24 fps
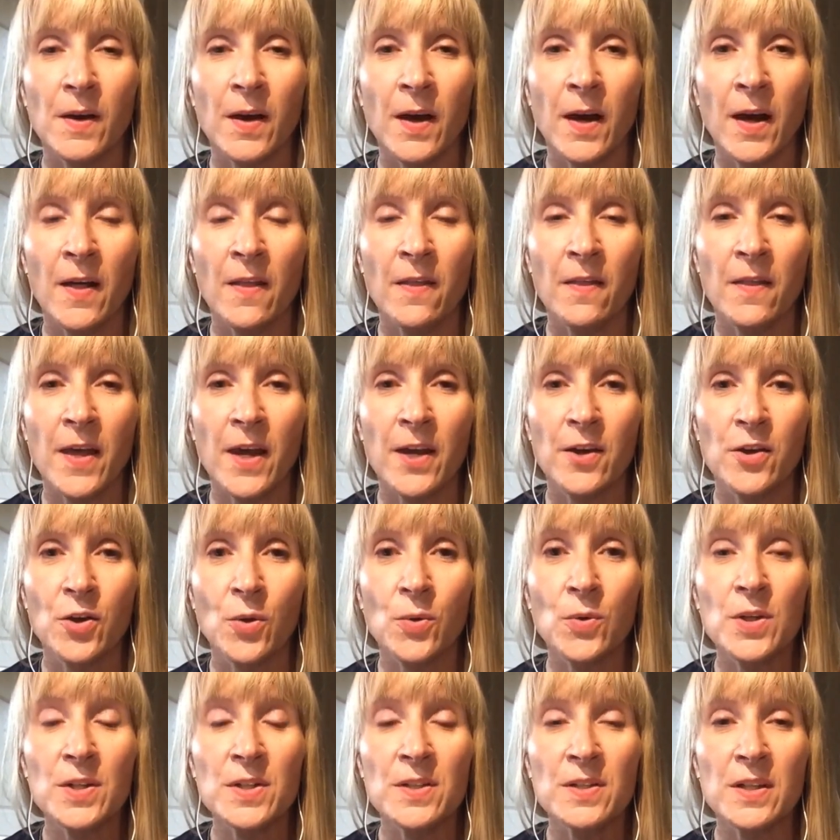And then
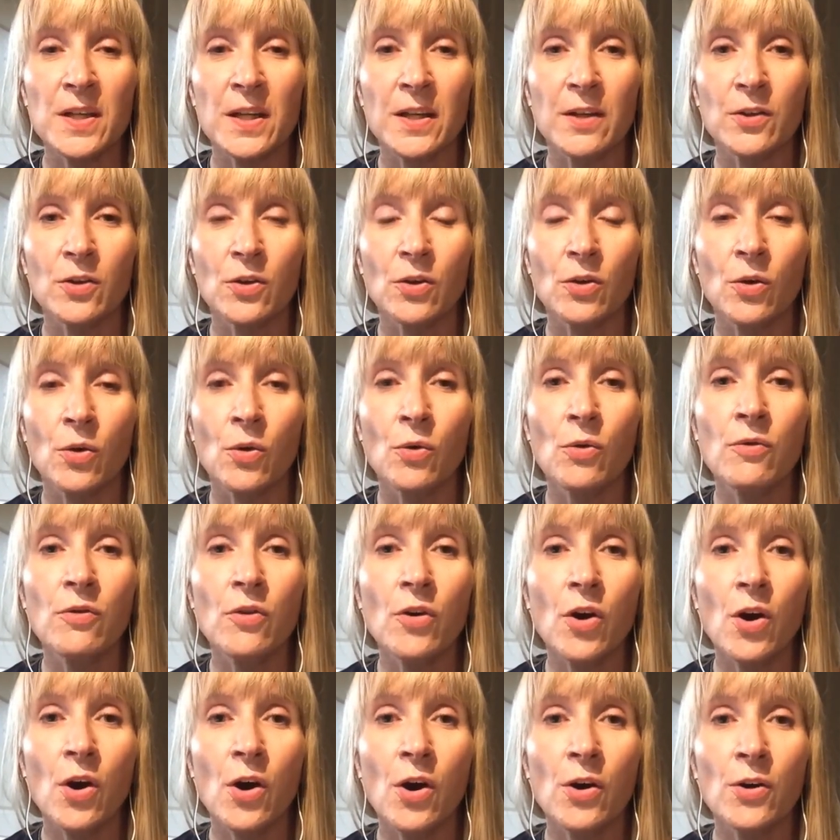noticing your
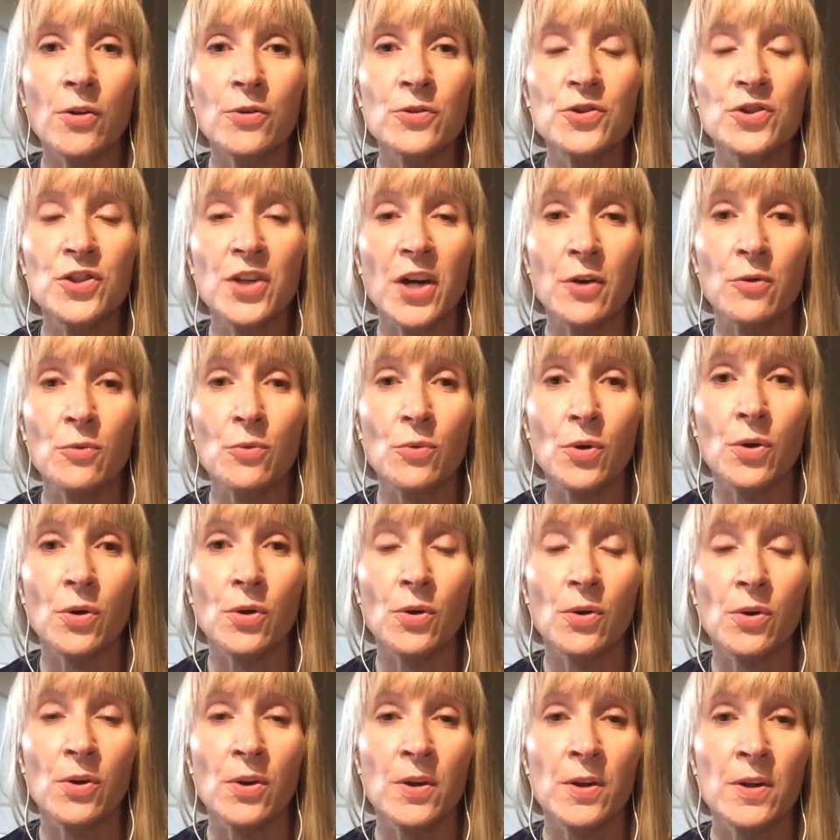overall
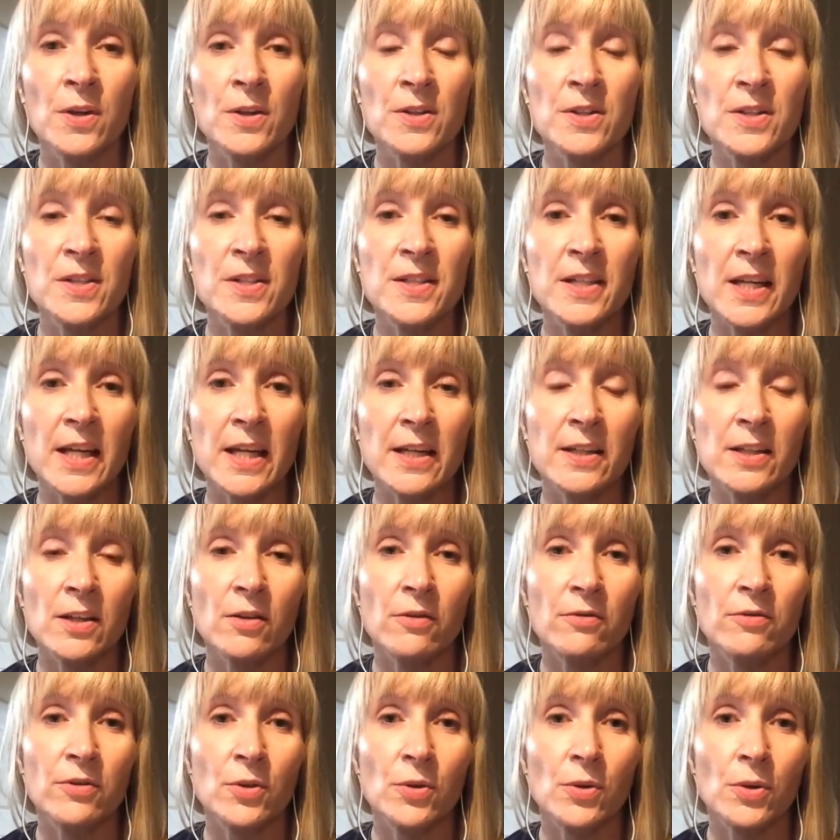general state
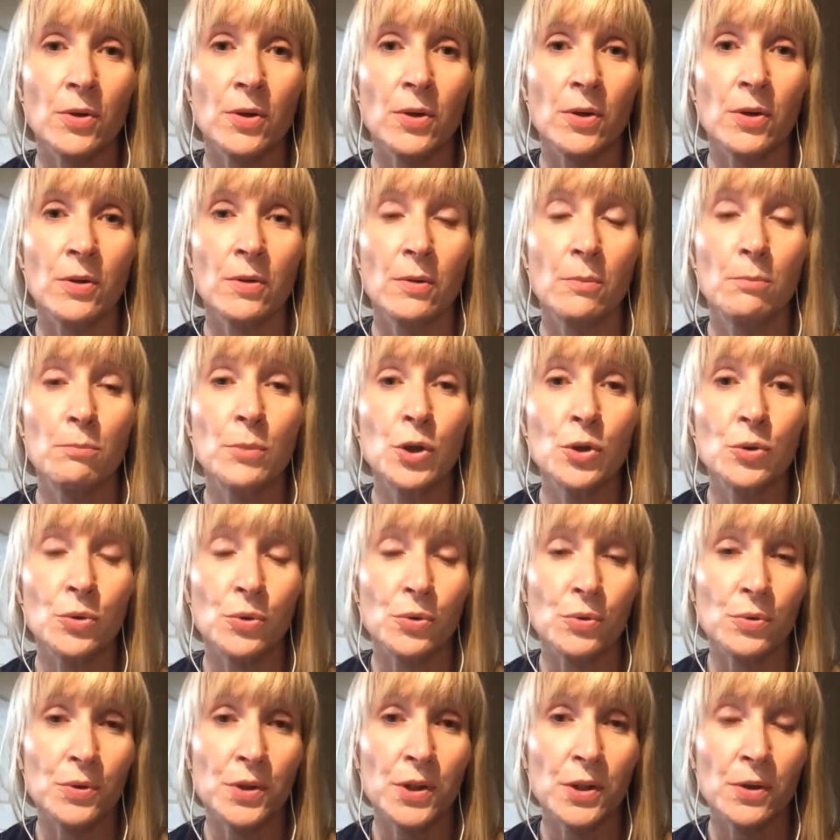of your
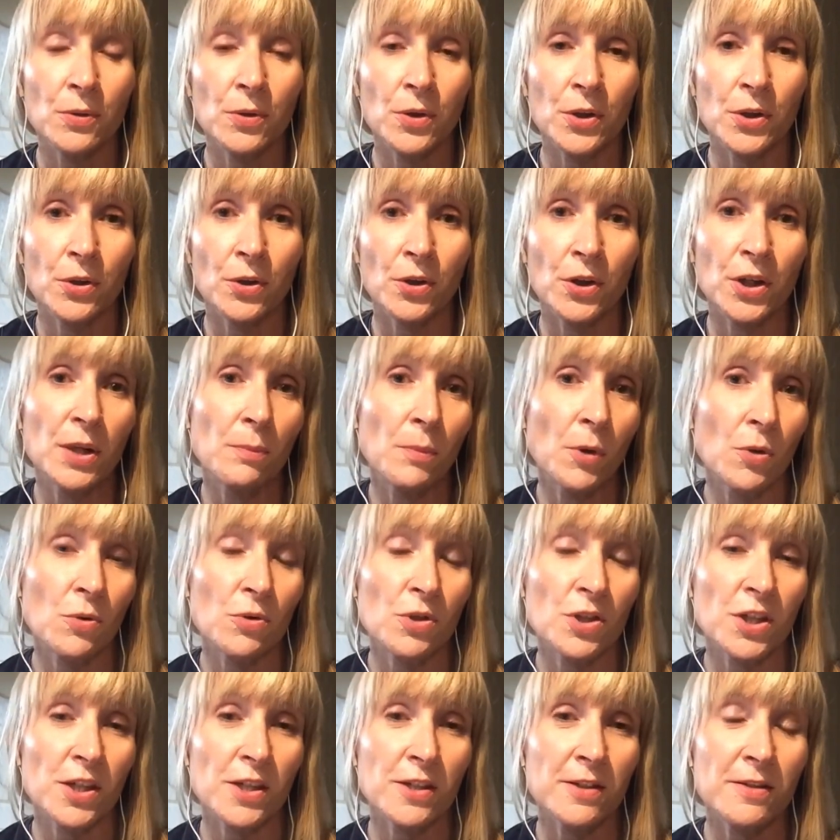mood or your
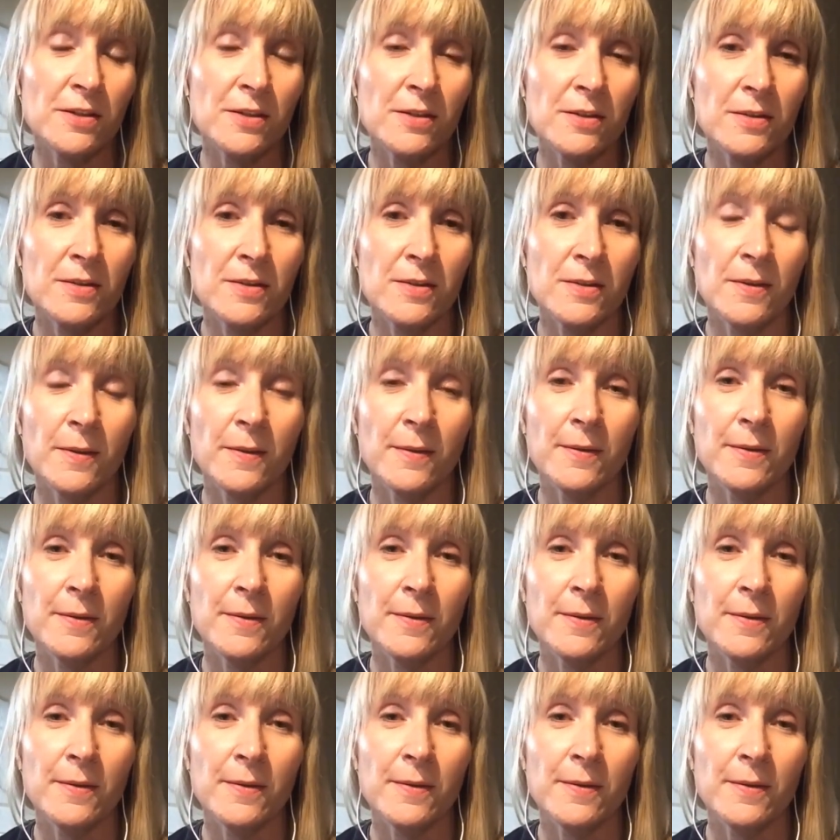emotions.